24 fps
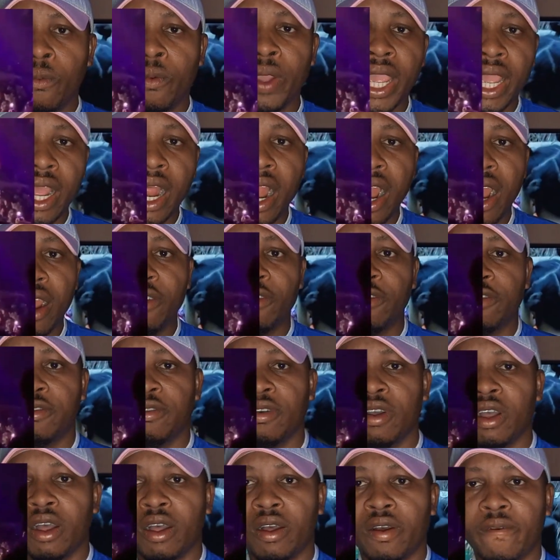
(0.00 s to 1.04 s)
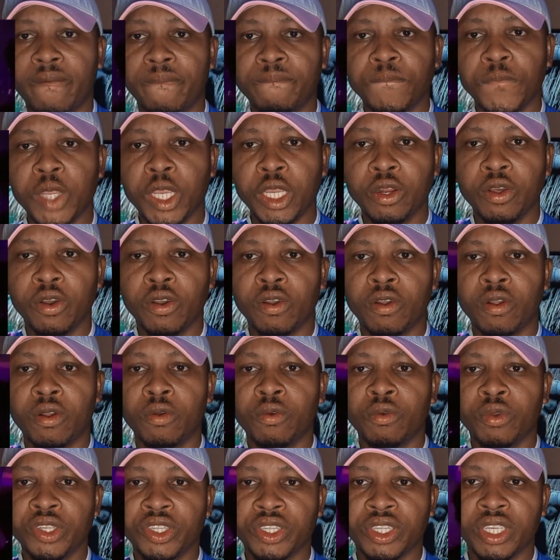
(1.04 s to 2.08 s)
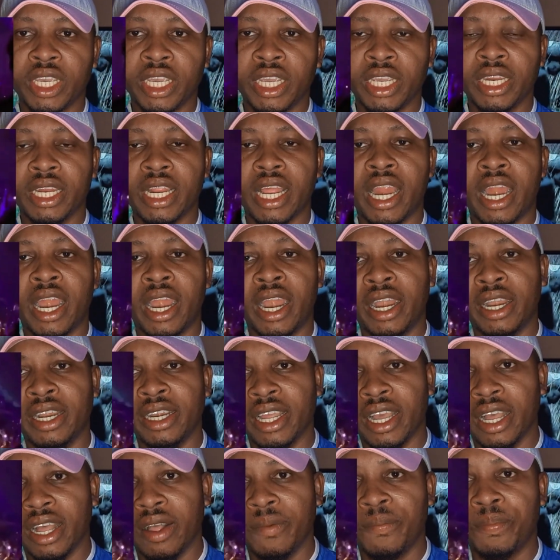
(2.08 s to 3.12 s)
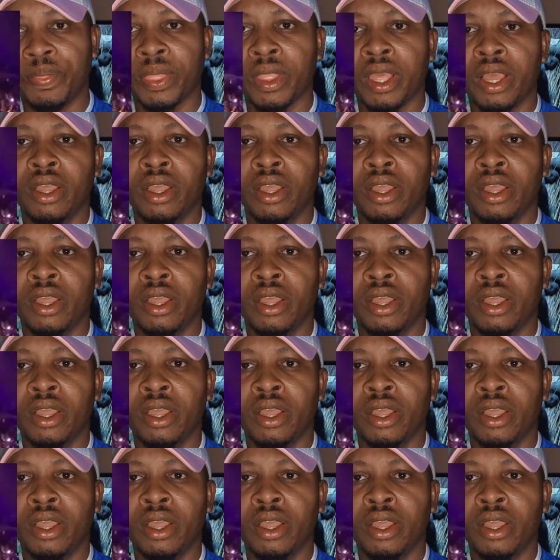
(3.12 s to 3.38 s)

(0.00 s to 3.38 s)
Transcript: We have um, you know Wizkid and um,